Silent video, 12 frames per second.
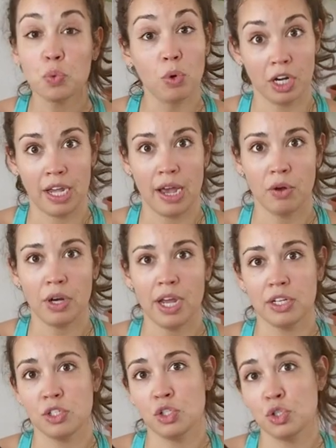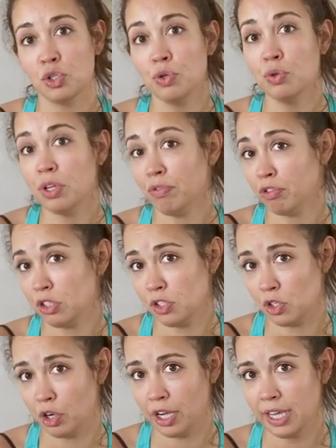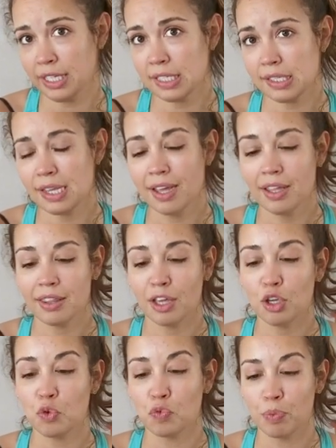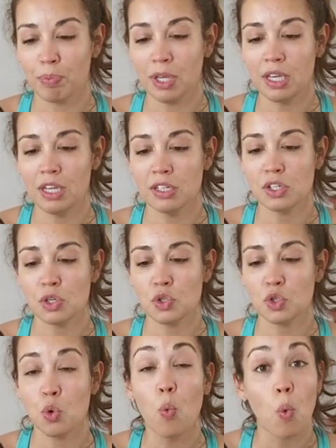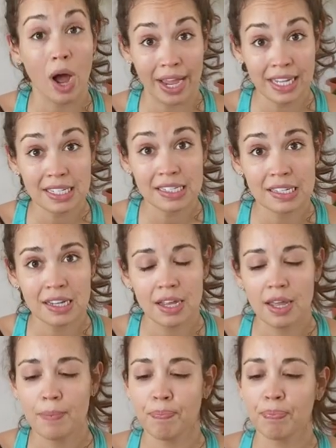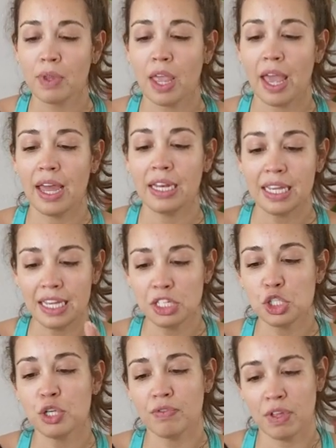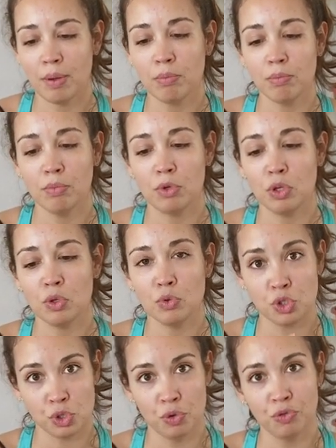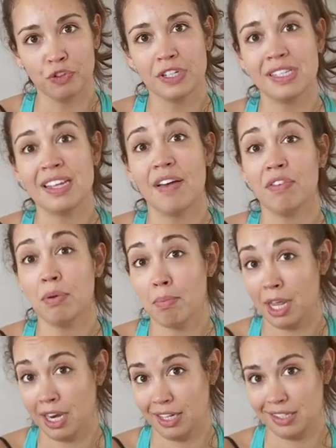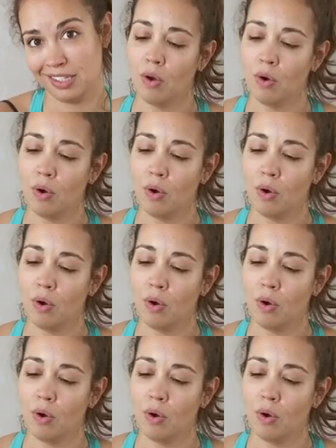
workout has two different circuits that you repeat twice, and each of them you do for seven minutes.